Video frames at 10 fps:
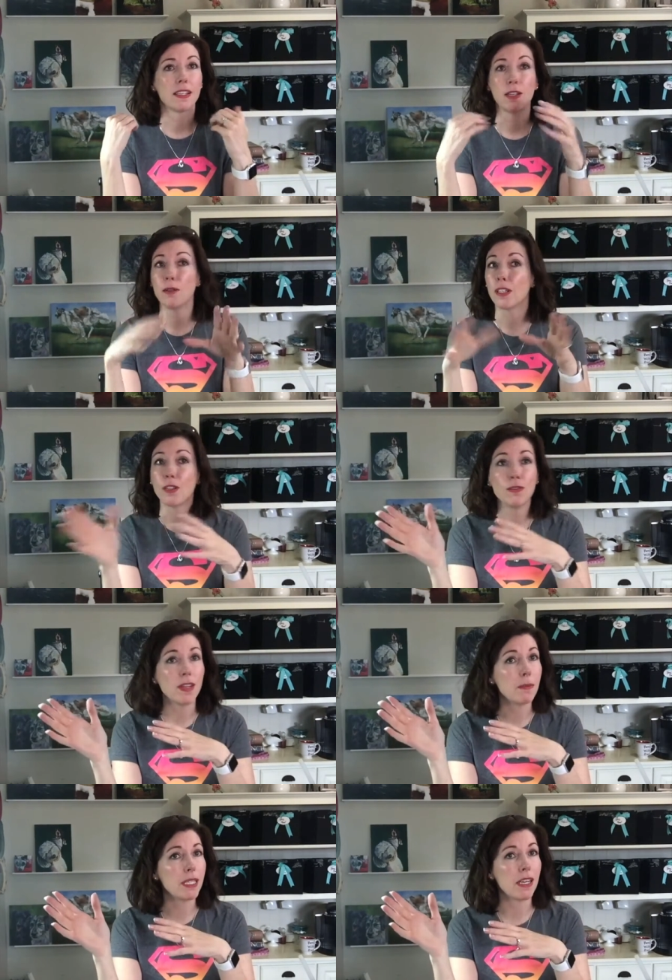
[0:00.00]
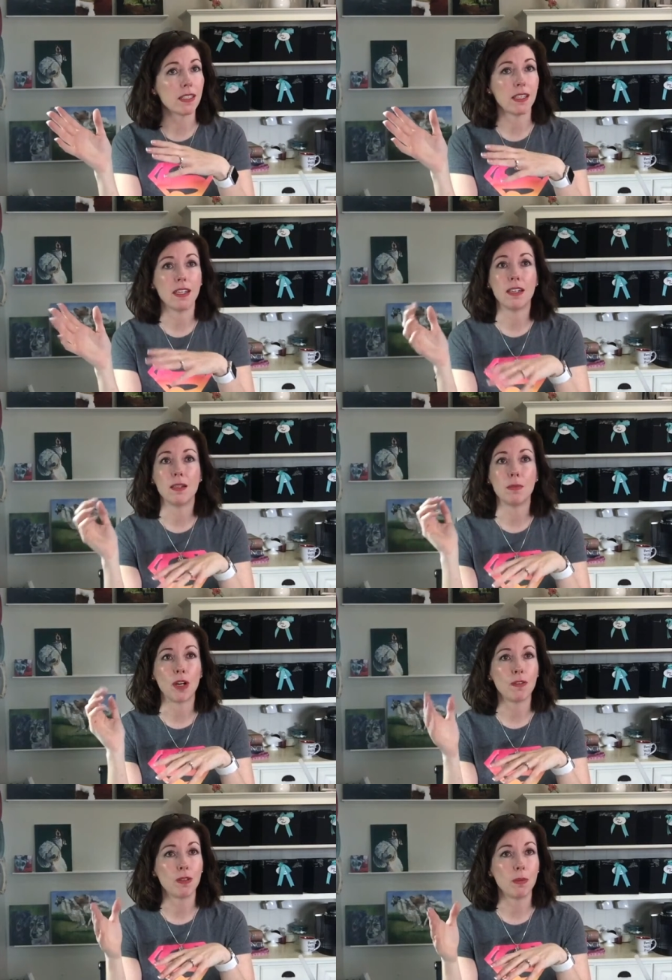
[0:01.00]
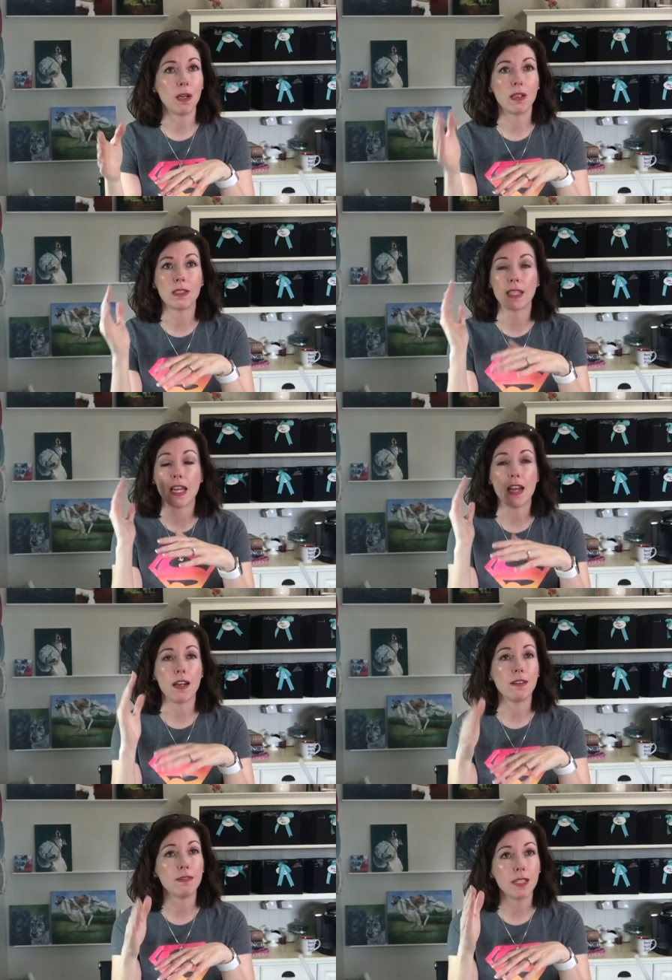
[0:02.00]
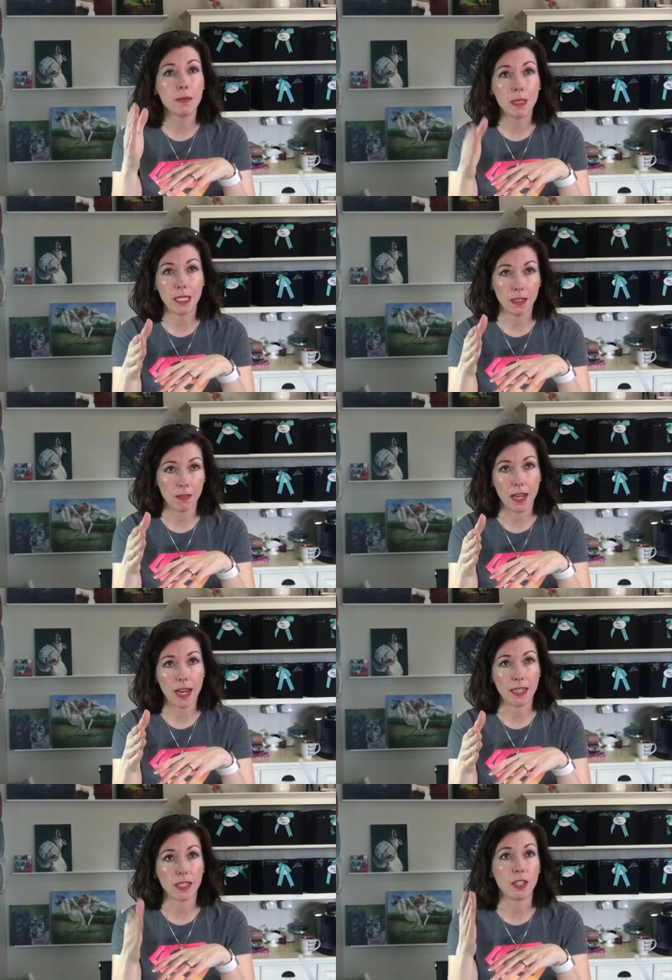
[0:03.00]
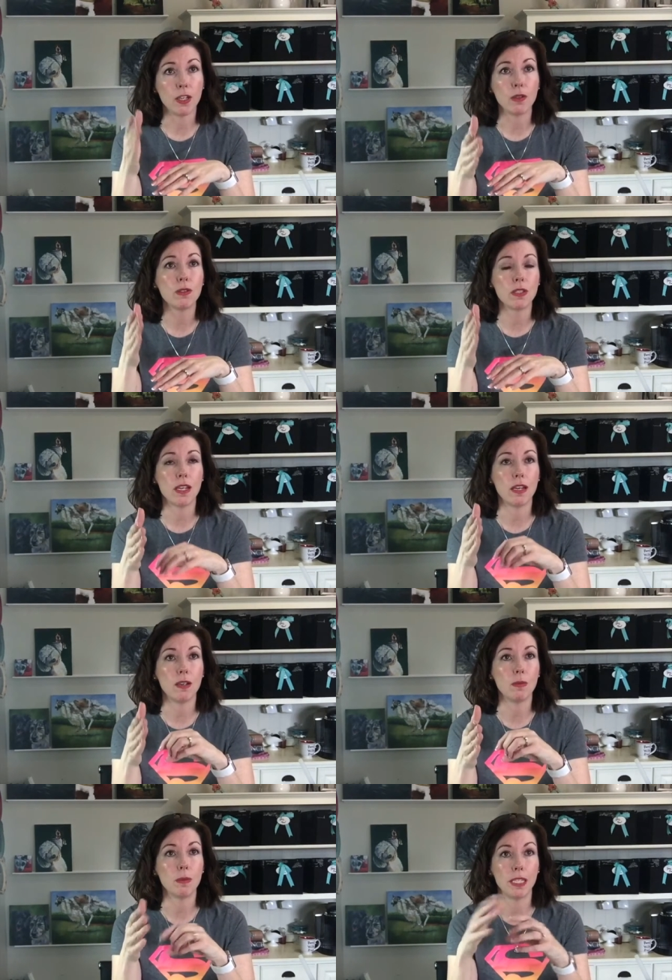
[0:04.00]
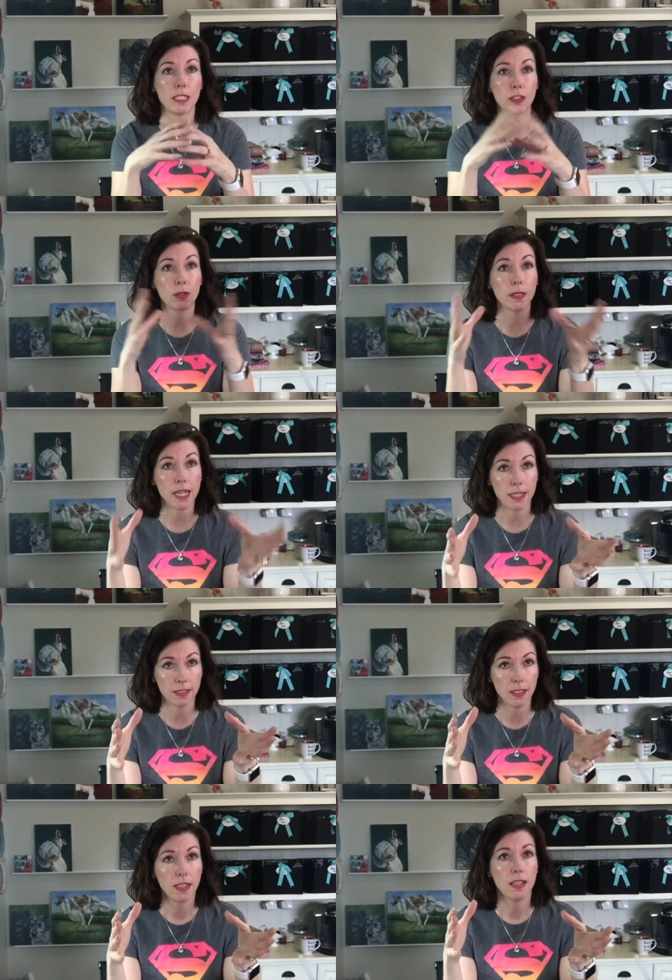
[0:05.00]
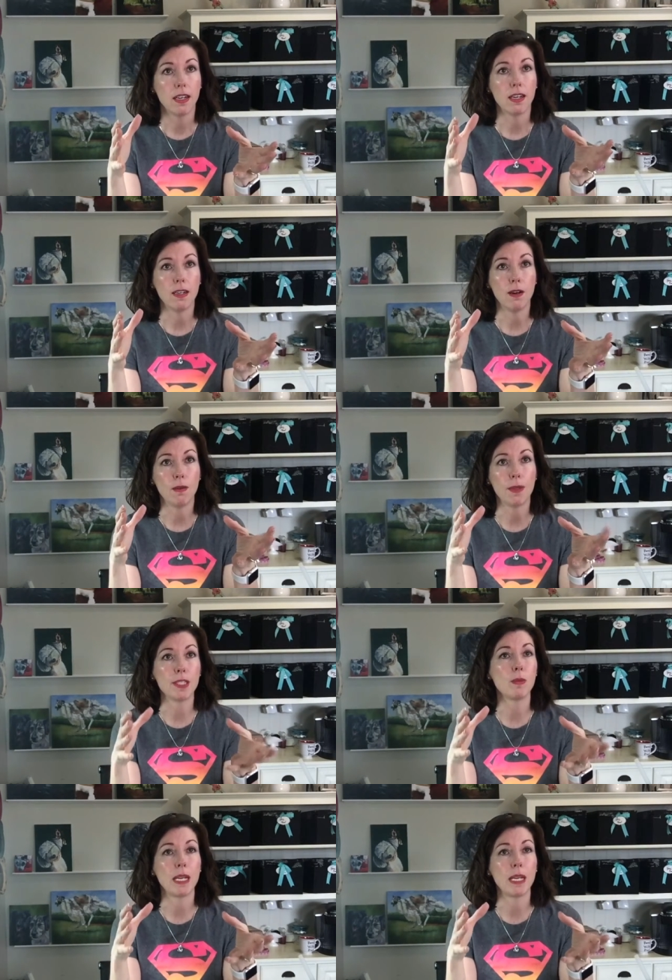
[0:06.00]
go to GoFundMe.com, Art for Paws. Every bit of that goes to help and create these